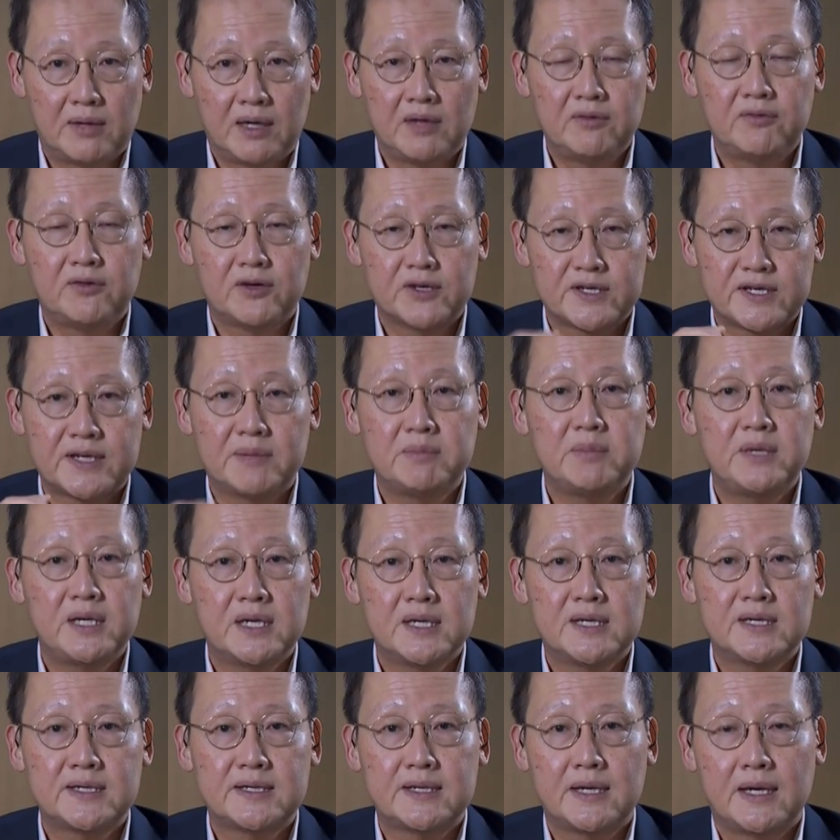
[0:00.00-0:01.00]
around for some
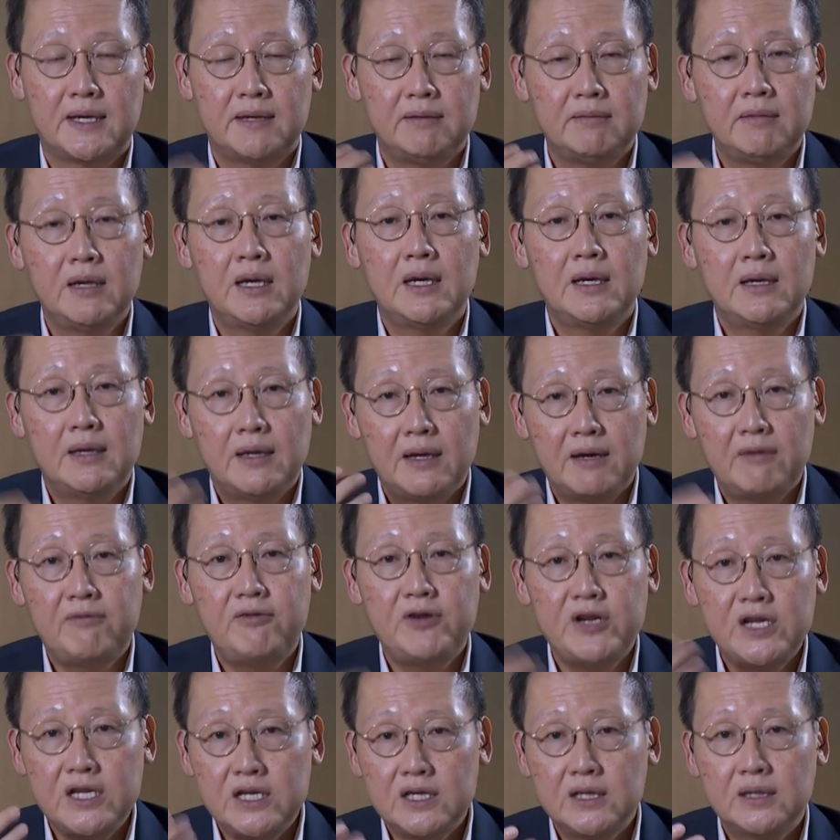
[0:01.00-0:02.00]
years. And
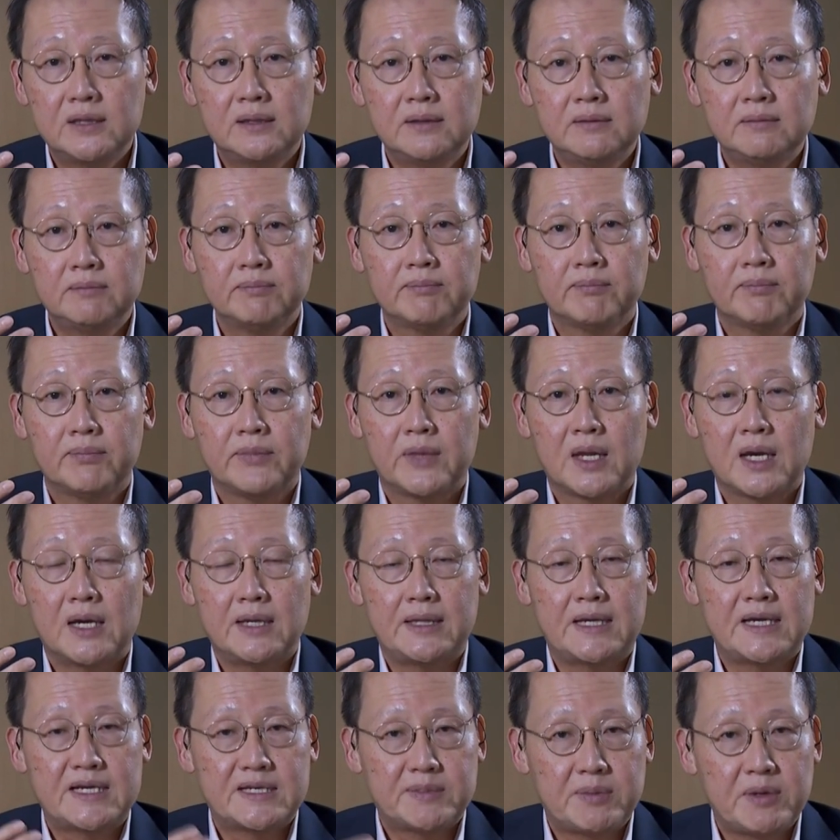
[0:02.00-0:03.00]
every year,
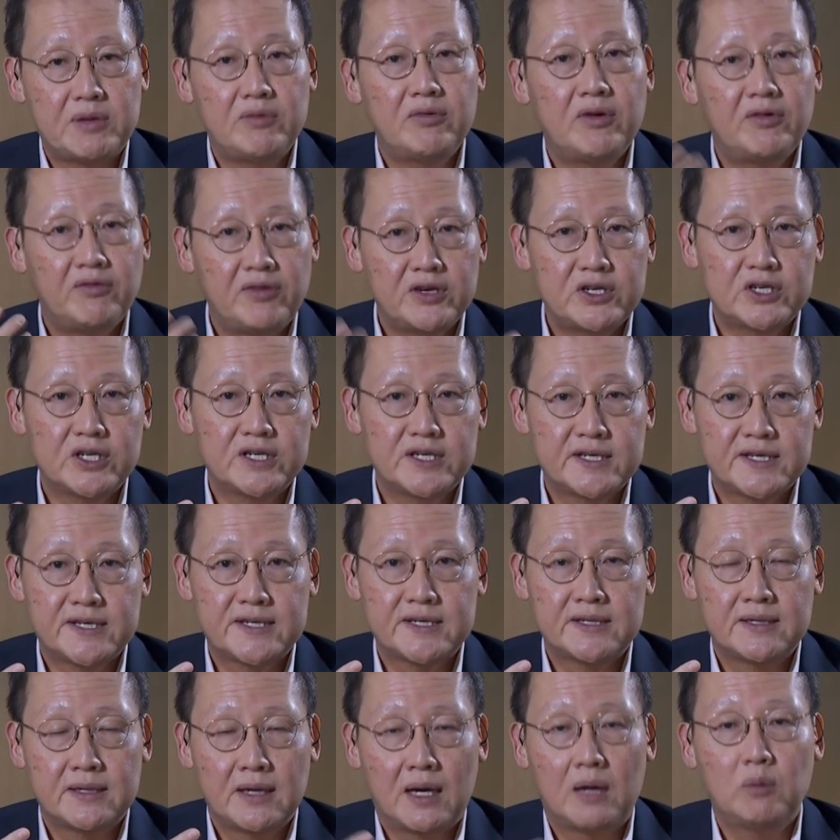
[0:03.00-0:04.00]
there's been
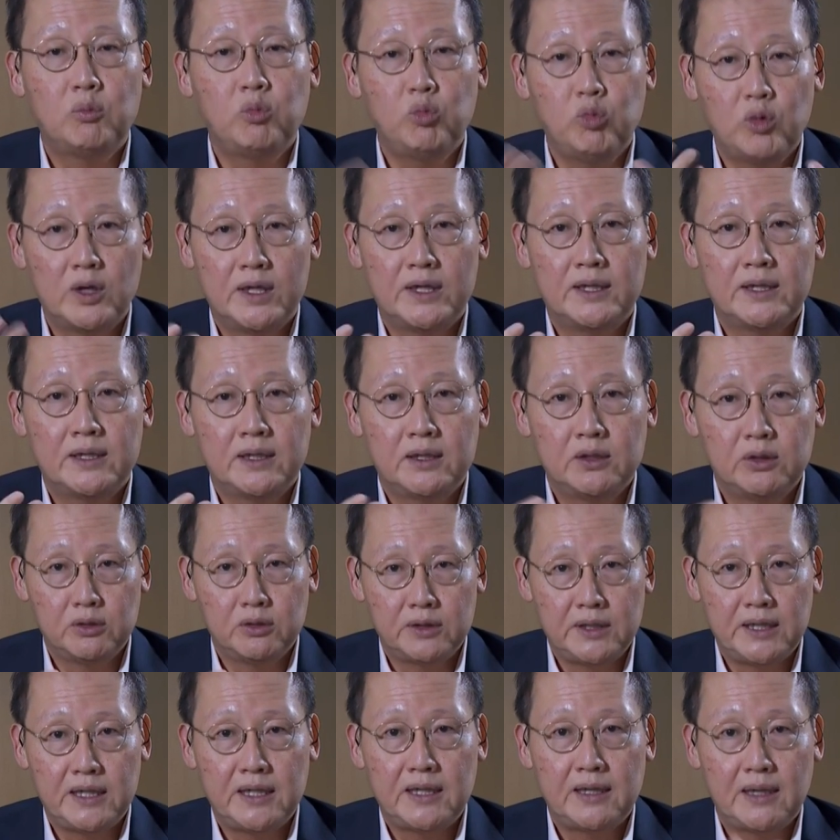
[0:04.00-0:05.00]
revisions upward
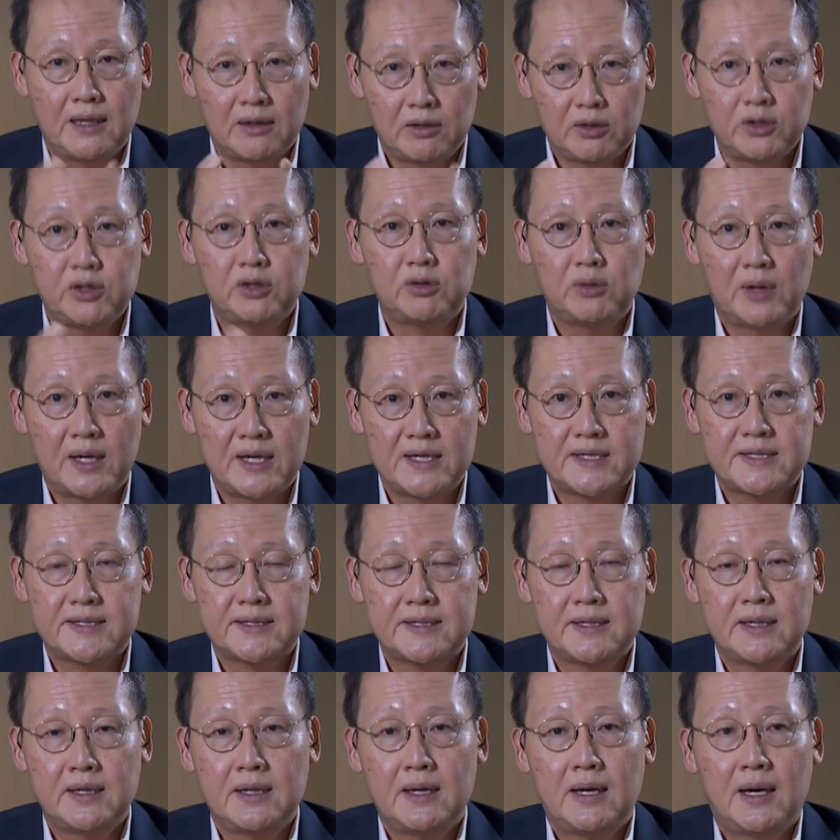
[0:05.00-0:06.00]
to the LQS.